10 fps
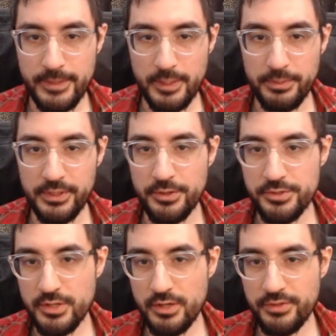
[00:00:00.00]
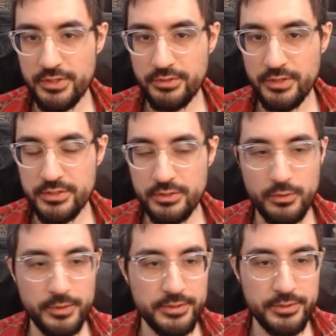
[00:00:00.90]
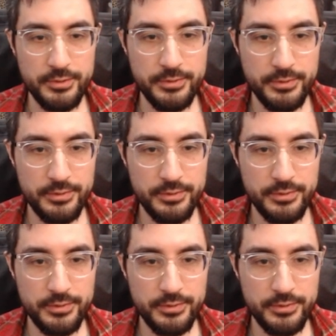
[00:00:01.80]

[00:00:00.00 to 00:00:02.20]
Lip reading: Pierce obviously isn't going to.